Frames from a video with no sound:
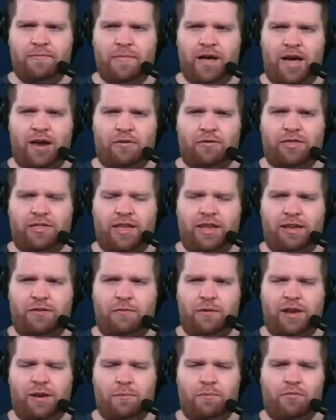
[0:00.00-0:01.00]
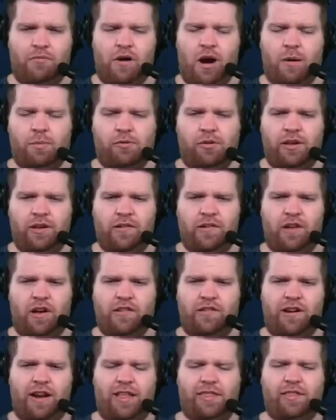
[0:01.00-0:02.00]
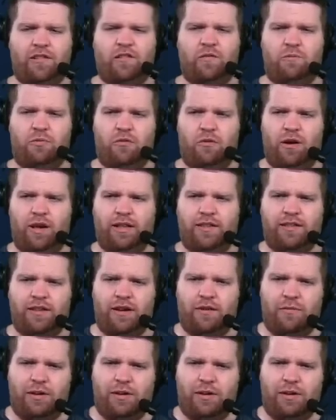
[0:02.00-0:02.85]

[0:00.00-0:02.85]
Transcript: I don't think we can properly judge it at this point.